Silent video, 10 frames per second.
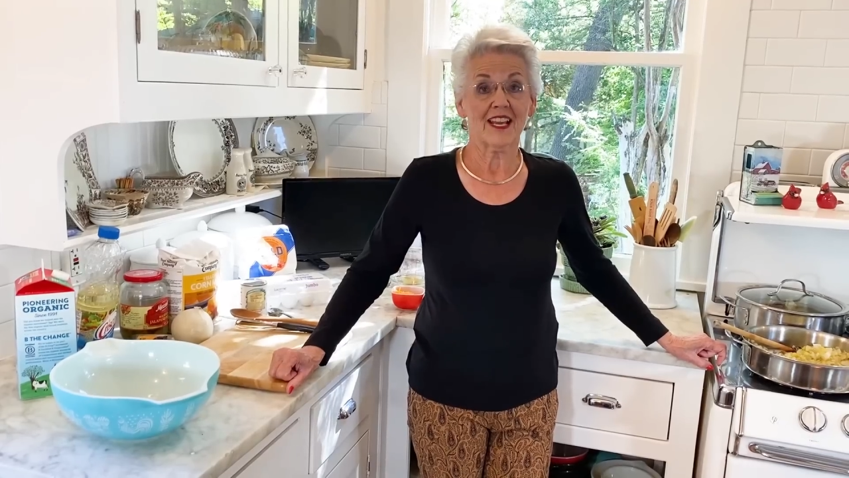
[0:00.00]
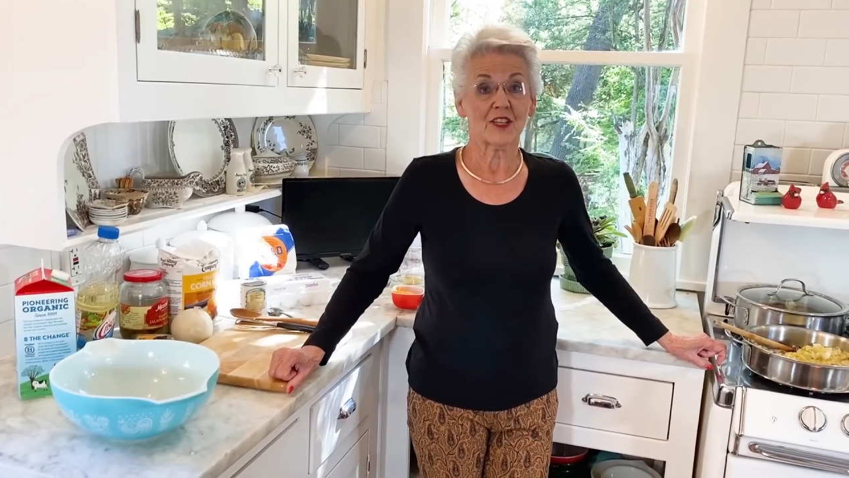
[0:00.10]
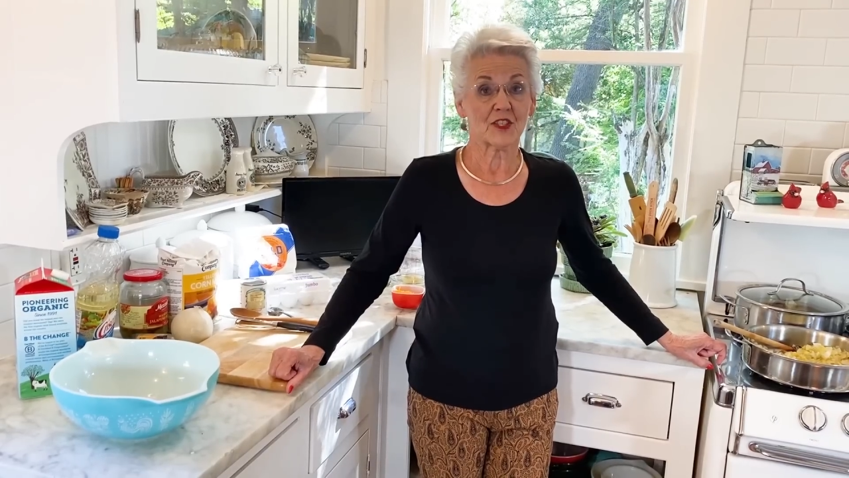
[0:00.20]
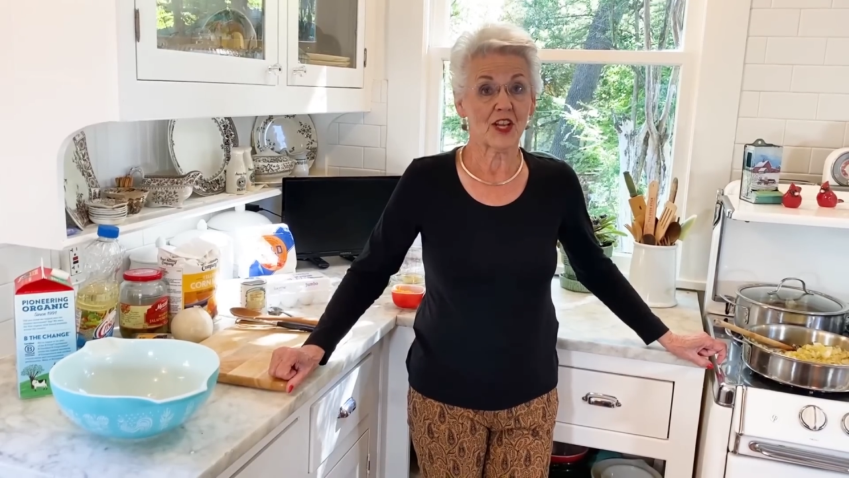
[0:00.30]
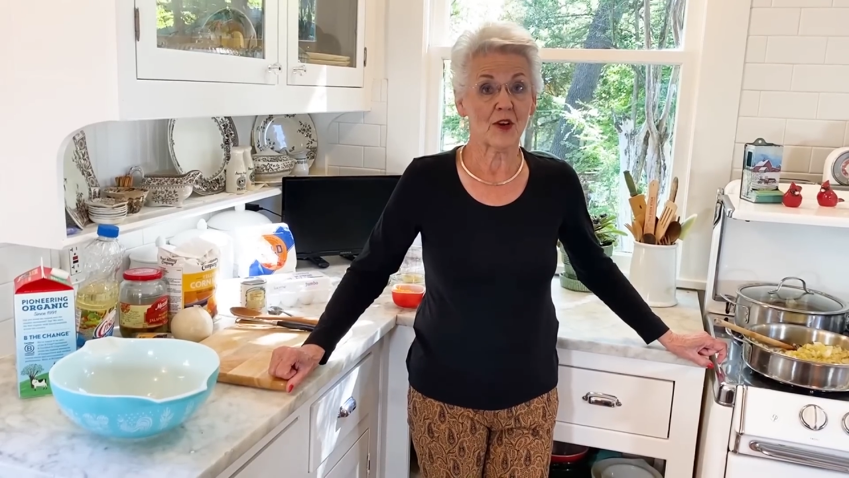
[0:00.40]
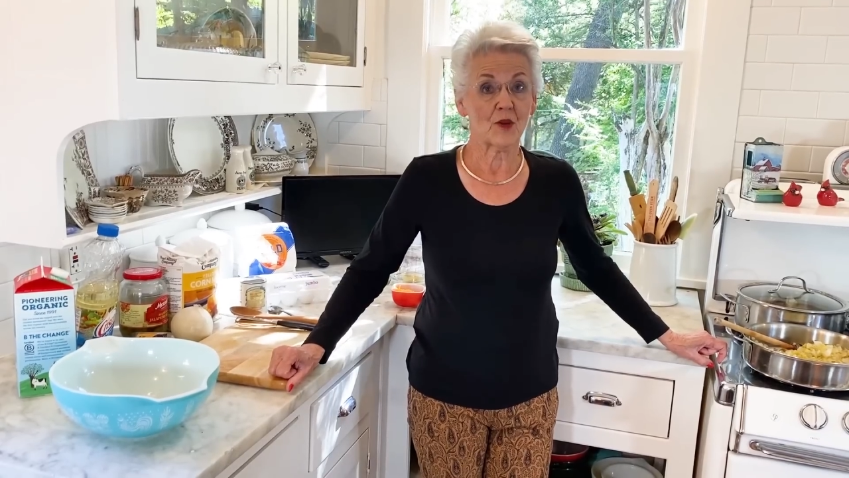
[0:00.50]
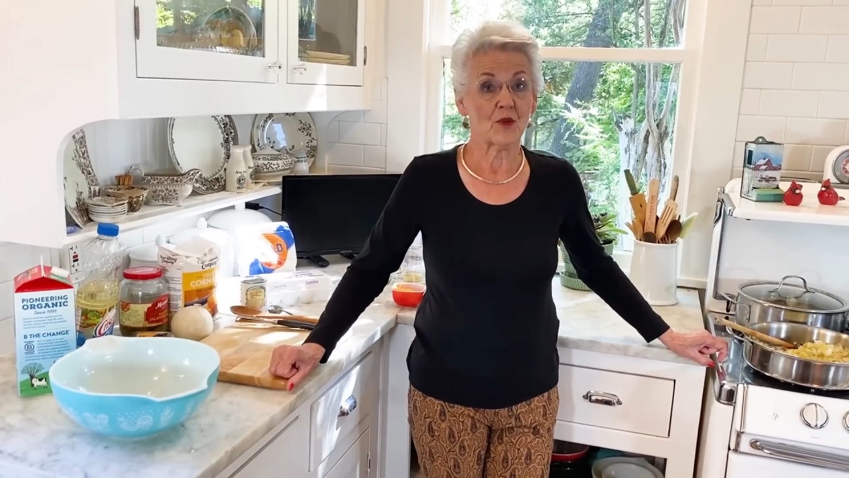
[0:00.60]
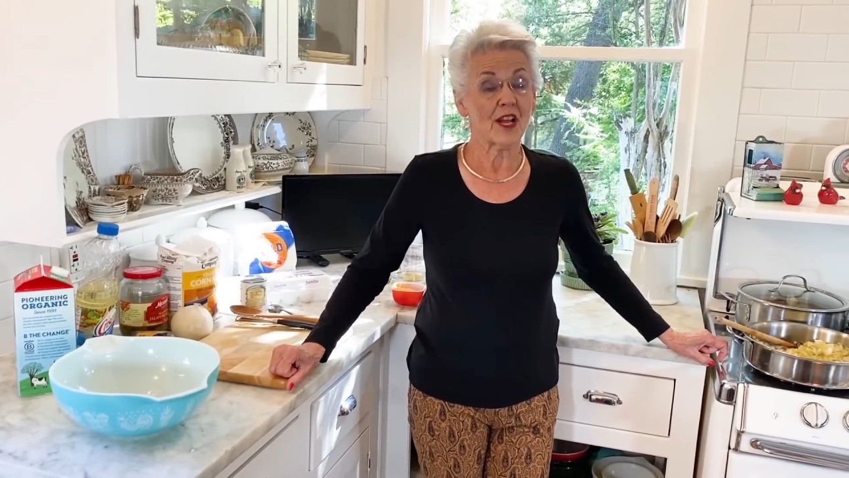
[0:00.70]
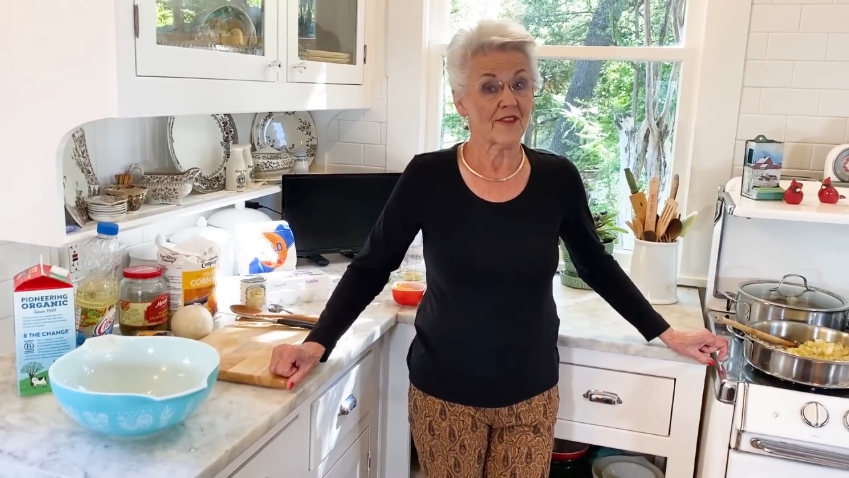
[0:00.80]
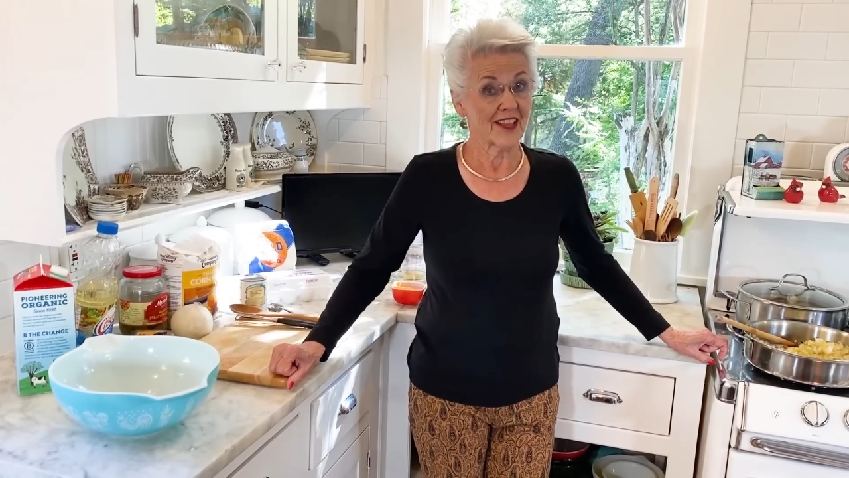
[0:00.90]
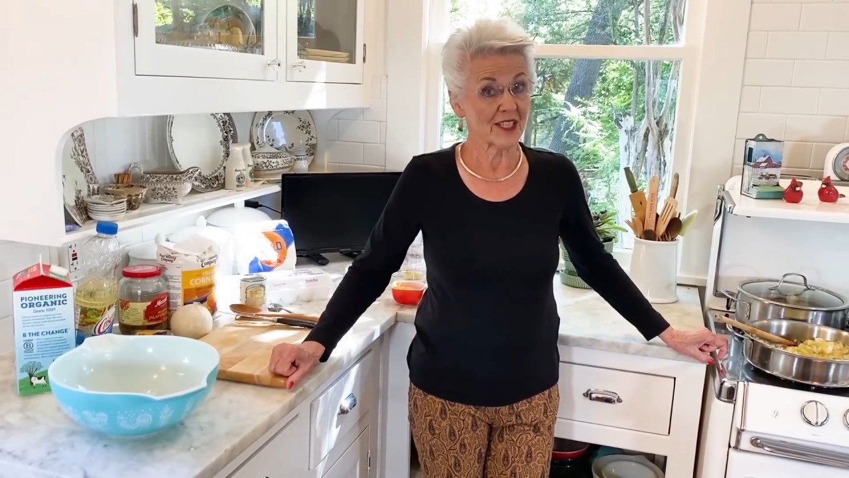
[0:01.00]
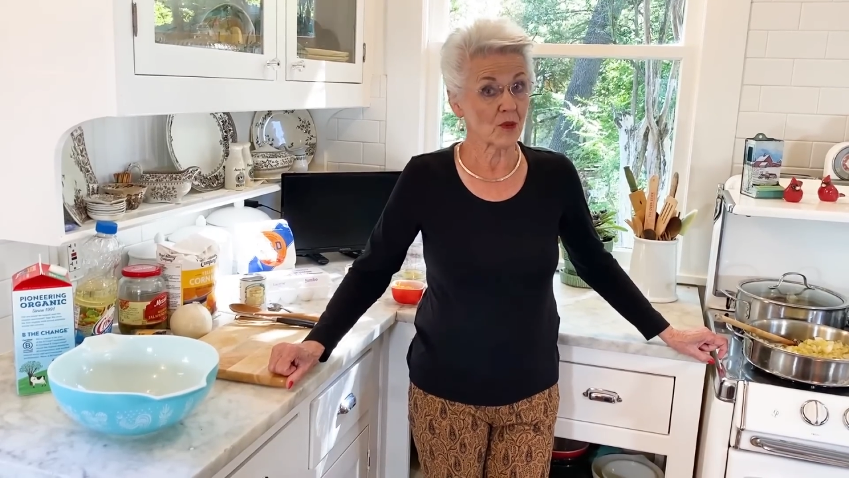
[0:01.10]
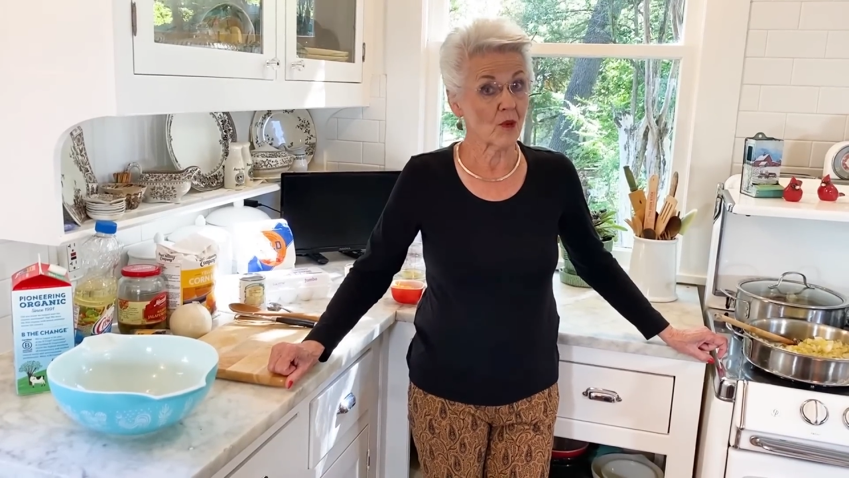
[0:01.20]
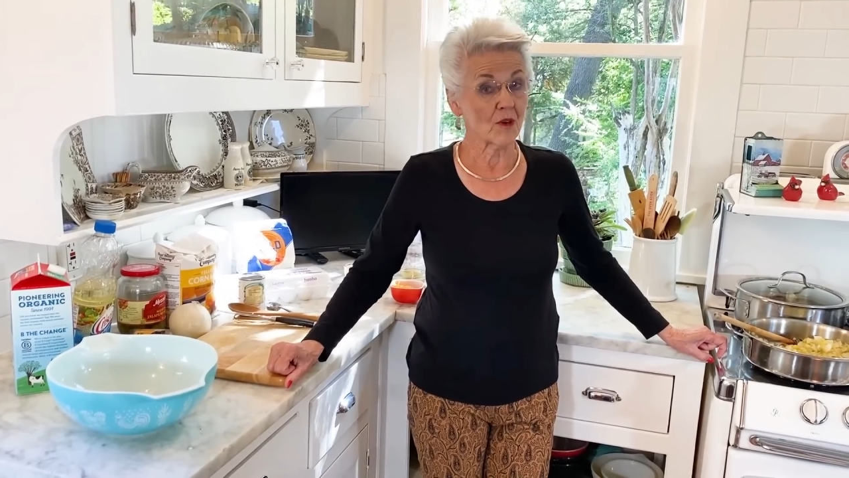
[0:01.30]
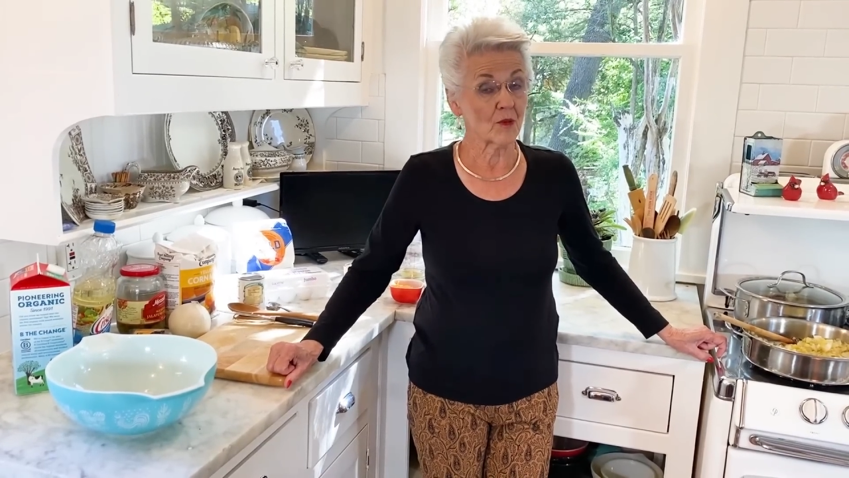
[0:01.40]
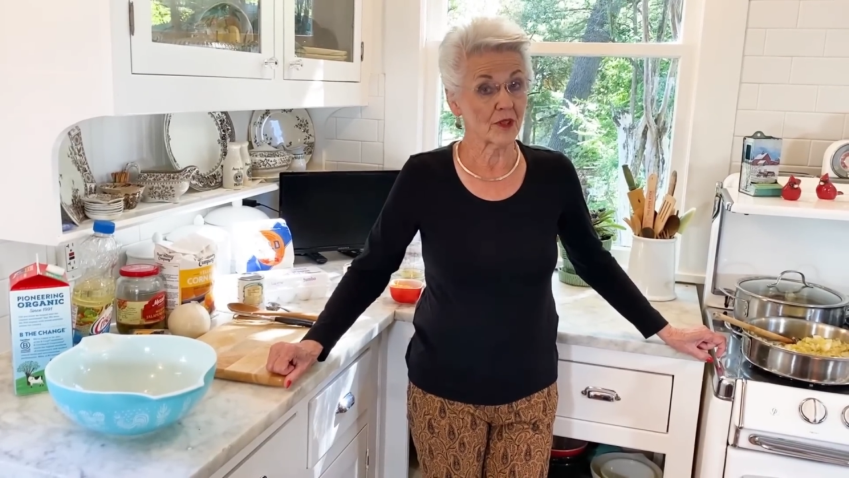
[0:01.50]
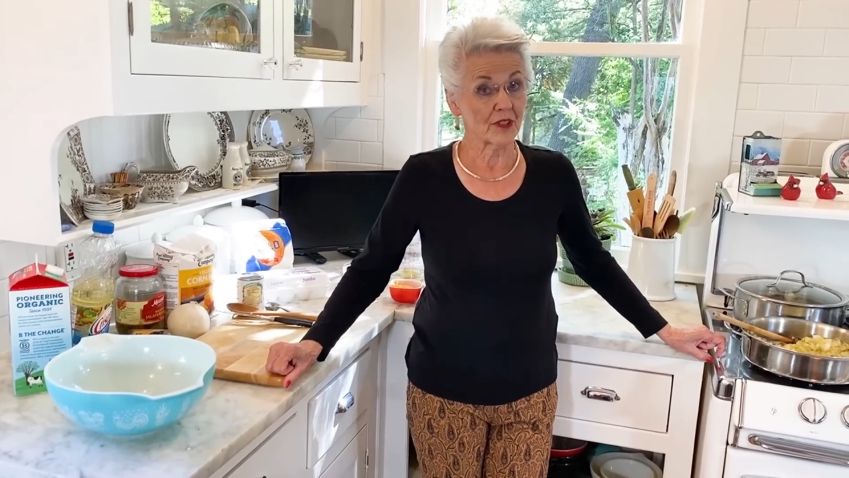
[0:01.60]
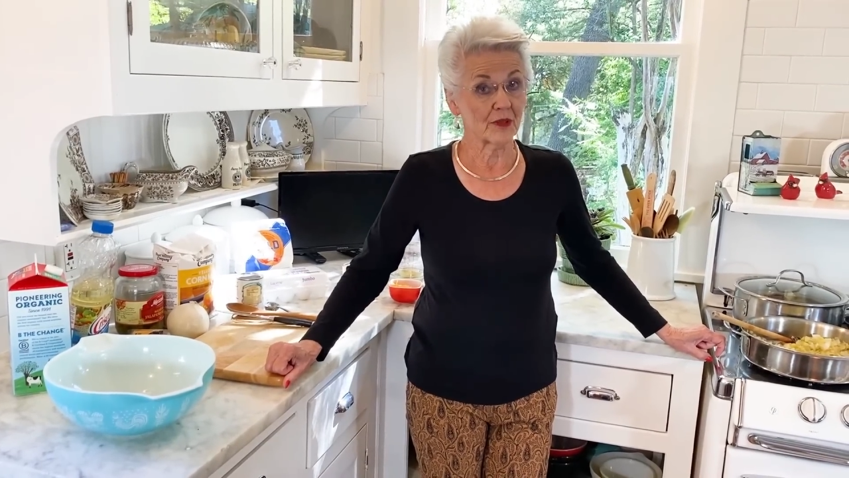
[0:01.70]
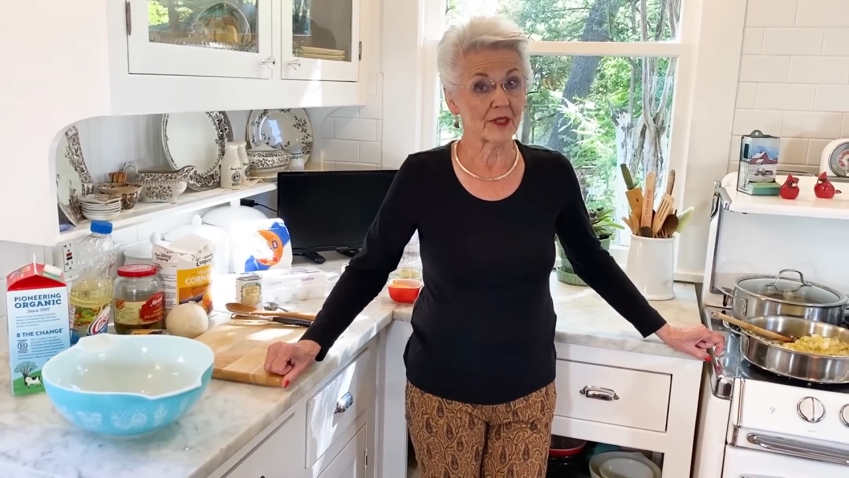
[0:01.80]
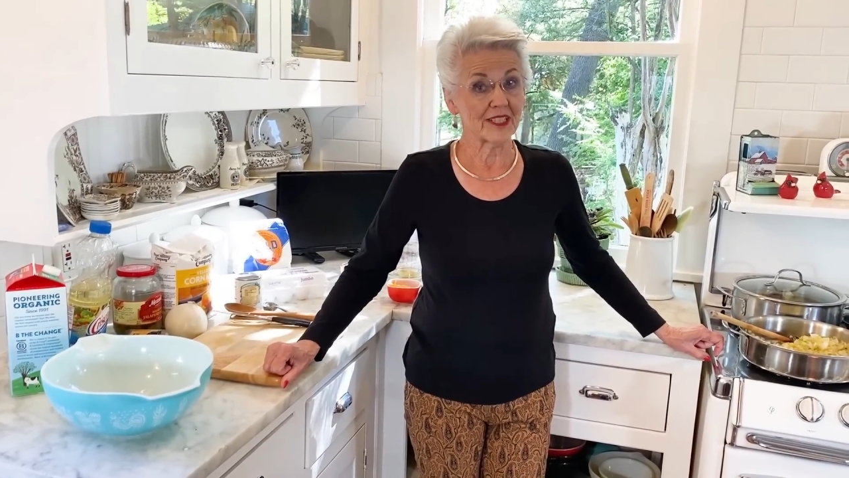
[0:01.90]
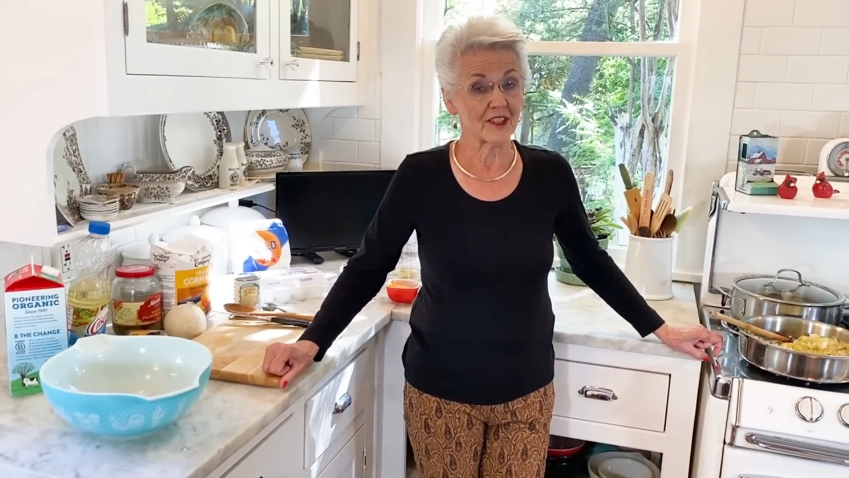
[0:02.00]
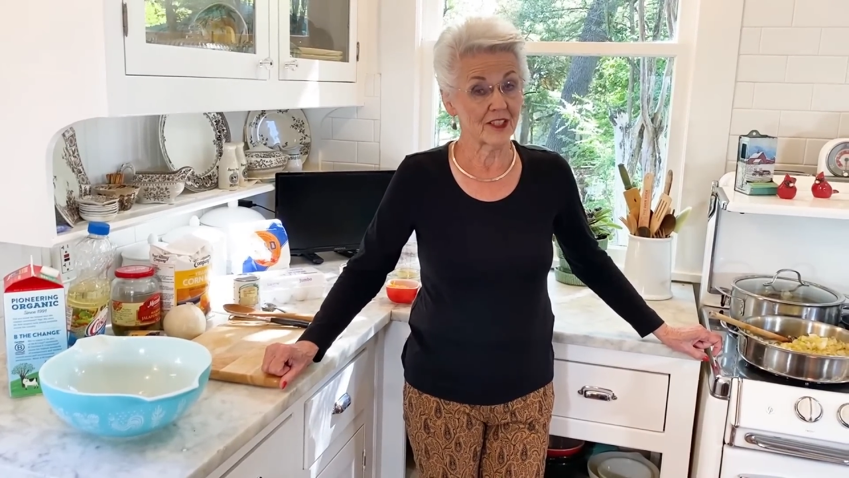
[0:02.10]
So that's what we're going